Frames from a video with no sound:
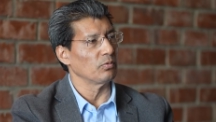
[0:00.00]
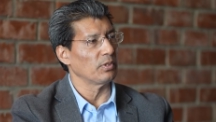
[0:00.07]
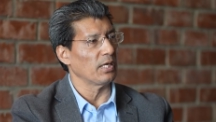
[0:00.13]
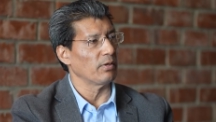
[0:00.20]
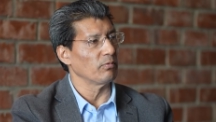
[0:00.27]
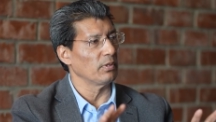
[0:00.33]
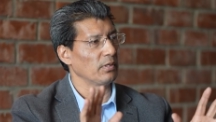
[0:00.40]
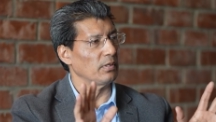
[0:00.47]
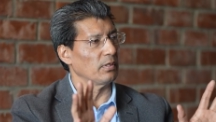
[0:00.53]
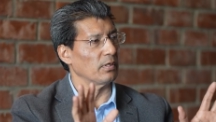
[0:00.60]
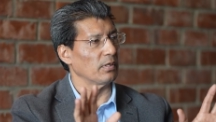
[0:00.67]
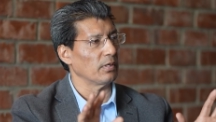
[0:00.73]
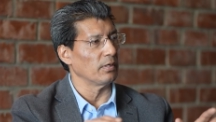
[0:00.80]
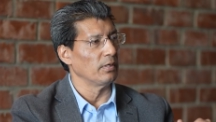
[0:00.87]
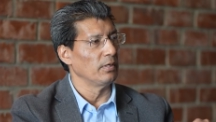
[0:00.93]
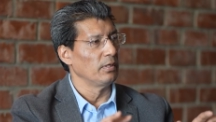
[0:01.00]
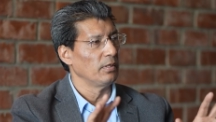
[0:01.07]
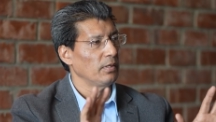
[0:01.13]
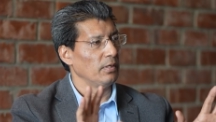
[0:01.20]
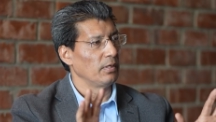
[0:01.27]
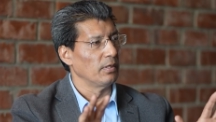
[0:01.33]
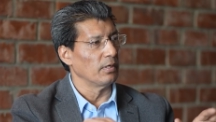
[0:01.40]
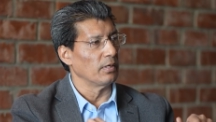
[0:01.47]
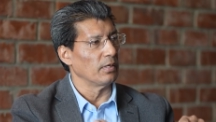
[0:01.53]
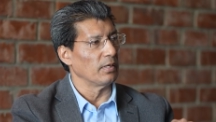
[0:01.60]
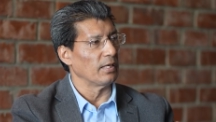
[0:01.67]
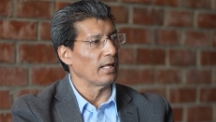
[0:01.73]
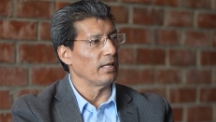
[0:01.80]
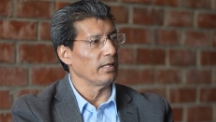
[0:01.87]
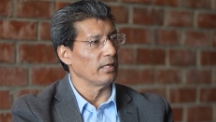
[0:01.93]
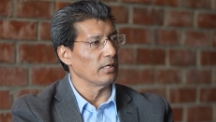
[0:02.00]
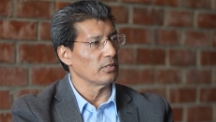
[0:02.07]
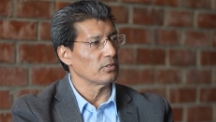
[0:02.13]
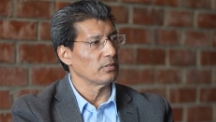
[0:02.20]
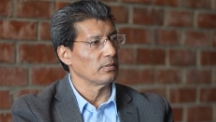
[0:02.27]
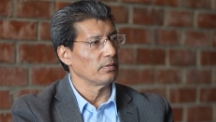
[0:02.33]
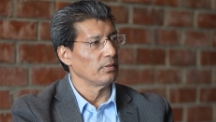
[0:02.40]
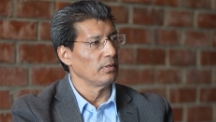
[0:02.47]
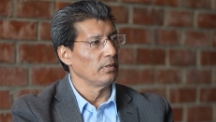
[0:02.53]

2,000 delegates.